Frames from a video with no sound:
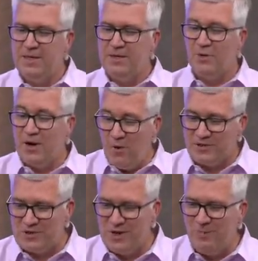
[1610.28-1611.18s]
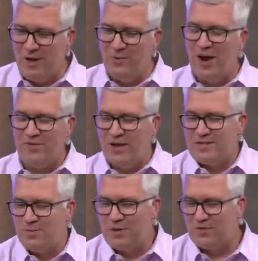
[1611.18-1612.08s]
Great question there, by the way, and thanks
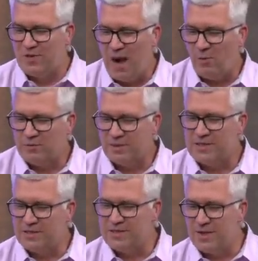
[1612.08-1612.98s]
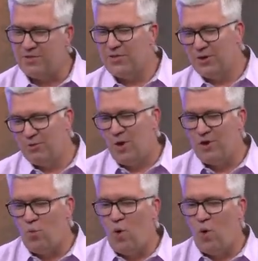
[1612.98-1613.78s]
so much for that one. Let's get to the third one.